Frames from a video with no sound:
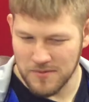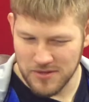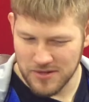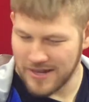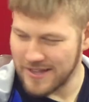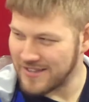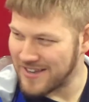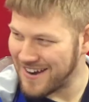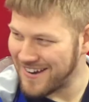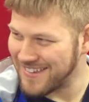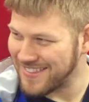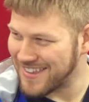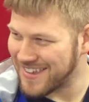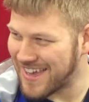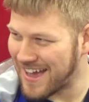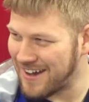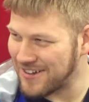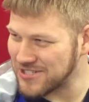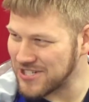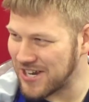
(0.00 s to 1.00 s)
they're carrying the
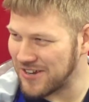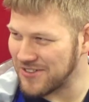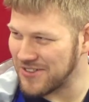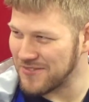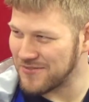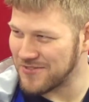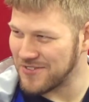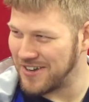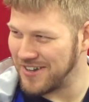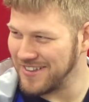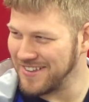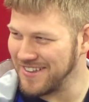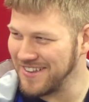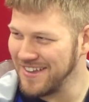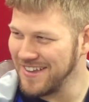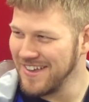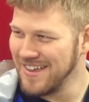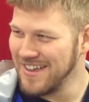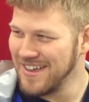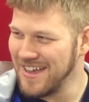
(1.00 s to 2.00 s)
couch out the front,
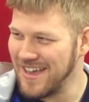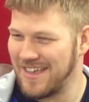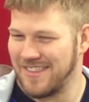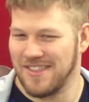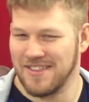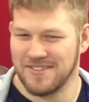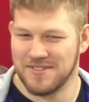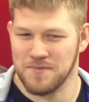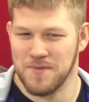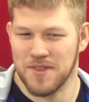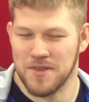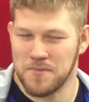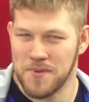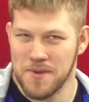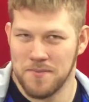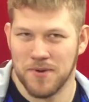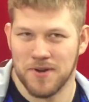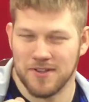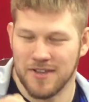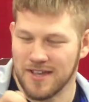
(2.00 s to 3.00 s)
and then some other people
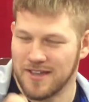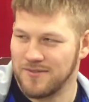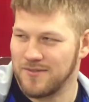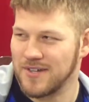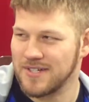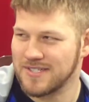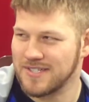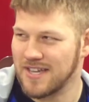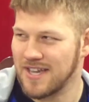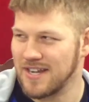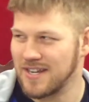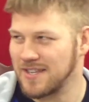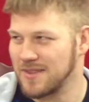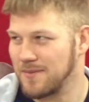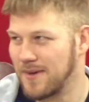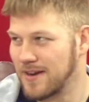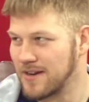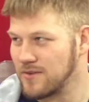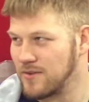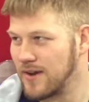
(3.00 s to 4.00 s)
are like investigating the microwave. You're